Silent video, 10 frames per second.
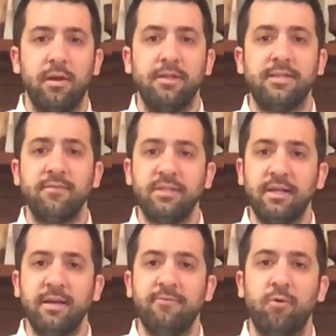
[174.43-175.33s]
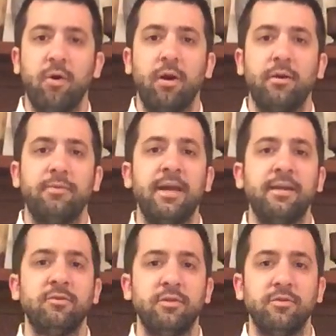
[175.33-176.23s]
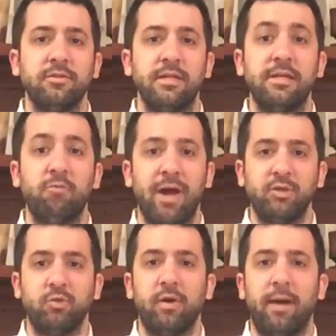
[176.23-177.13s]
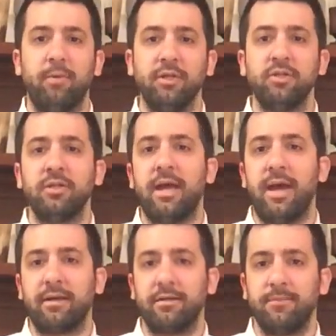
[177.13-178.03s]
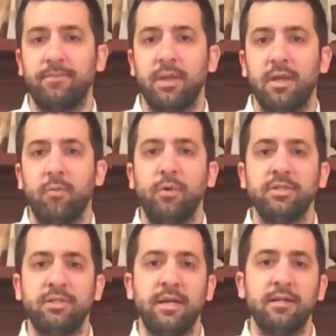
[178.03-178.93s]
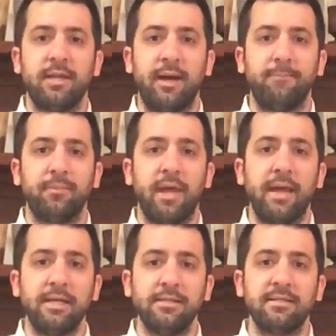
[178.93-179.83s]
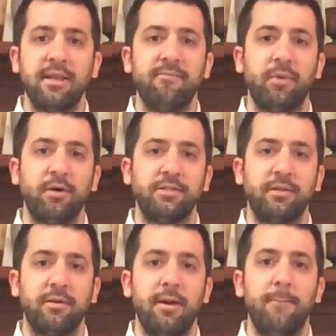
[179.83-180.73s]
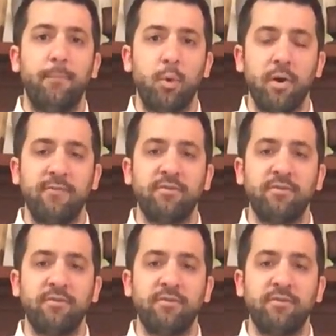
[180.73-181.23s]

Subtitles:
In 1784, they introduced the Gradual Abolition Act, which stated that any enslaved person born